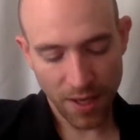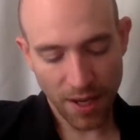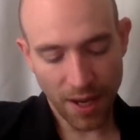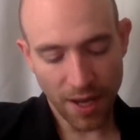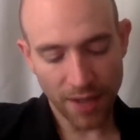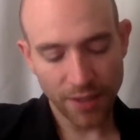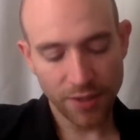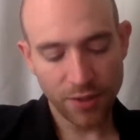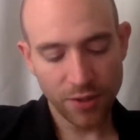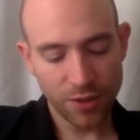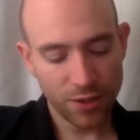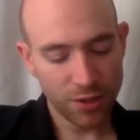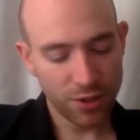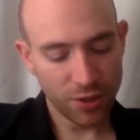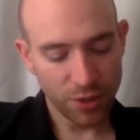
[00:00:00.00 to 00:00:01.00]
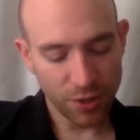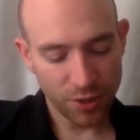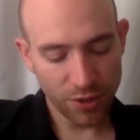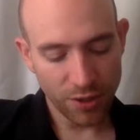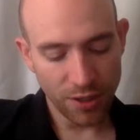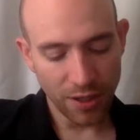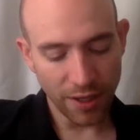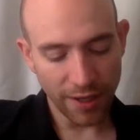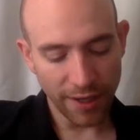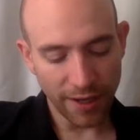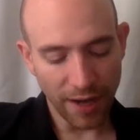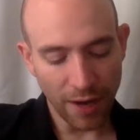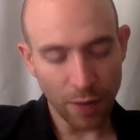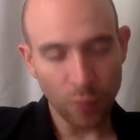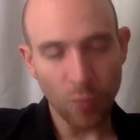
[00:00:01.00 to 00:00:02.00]
I
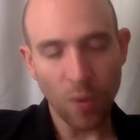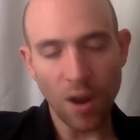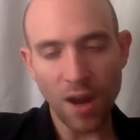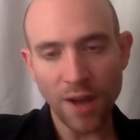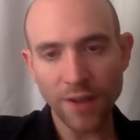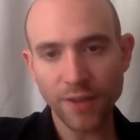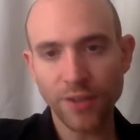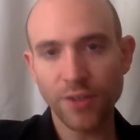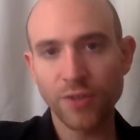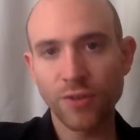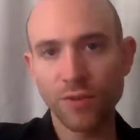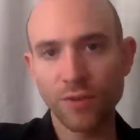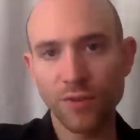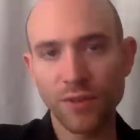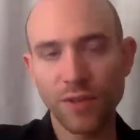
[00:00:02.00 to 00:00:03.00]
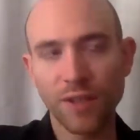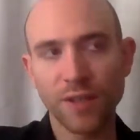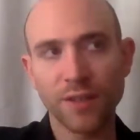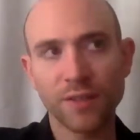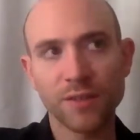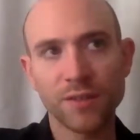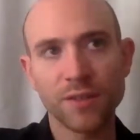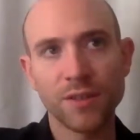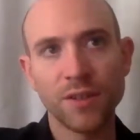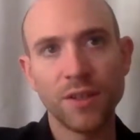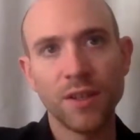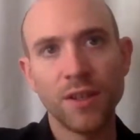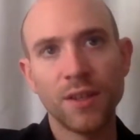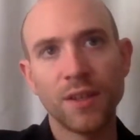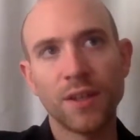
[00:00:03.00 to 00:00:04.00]
I want to do things
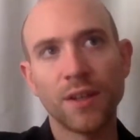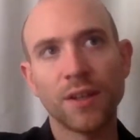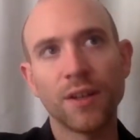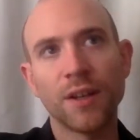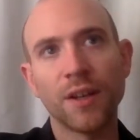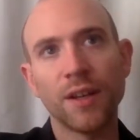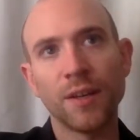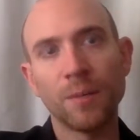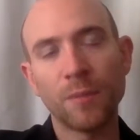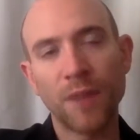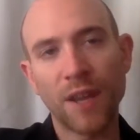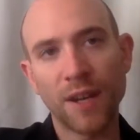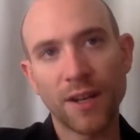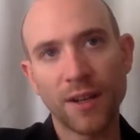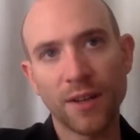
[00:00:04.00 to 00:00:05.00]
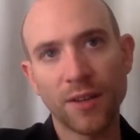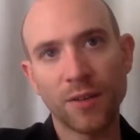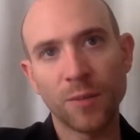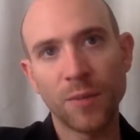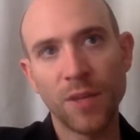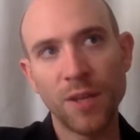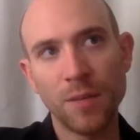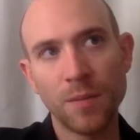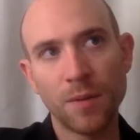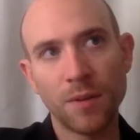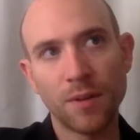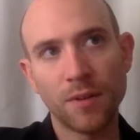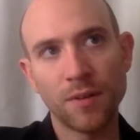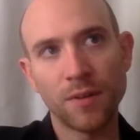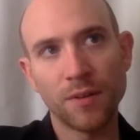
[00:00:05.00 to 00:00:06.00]
that are going to impact other
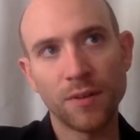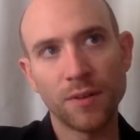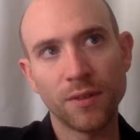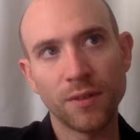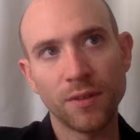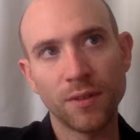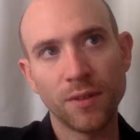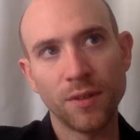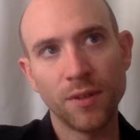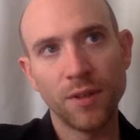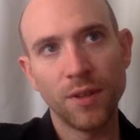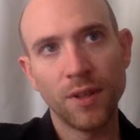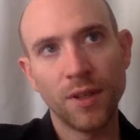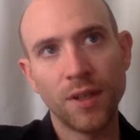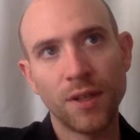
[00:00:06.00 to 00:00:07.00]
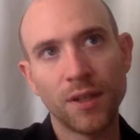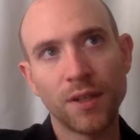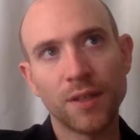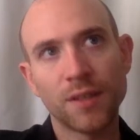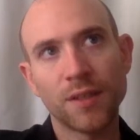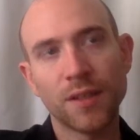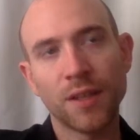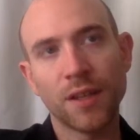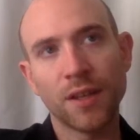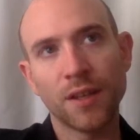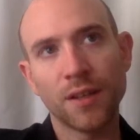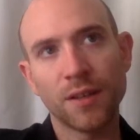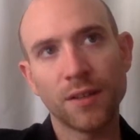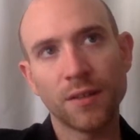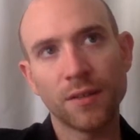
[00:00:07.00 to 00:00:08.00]
people, and it's like
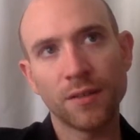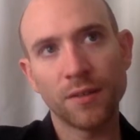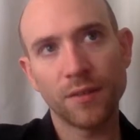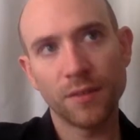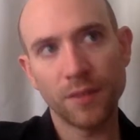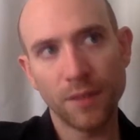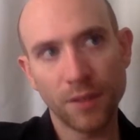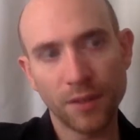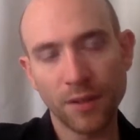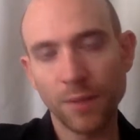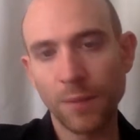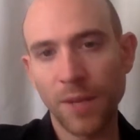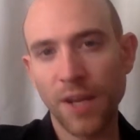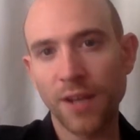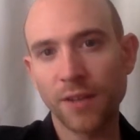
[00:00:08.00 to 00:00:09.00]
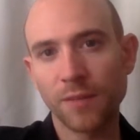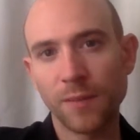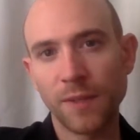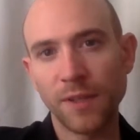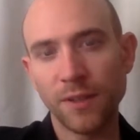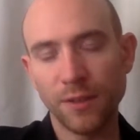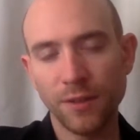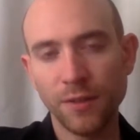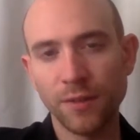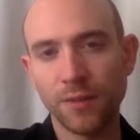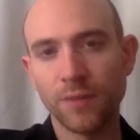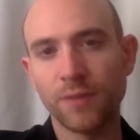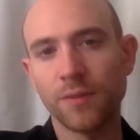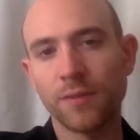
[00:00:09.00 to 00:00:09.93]
it'll impact me too.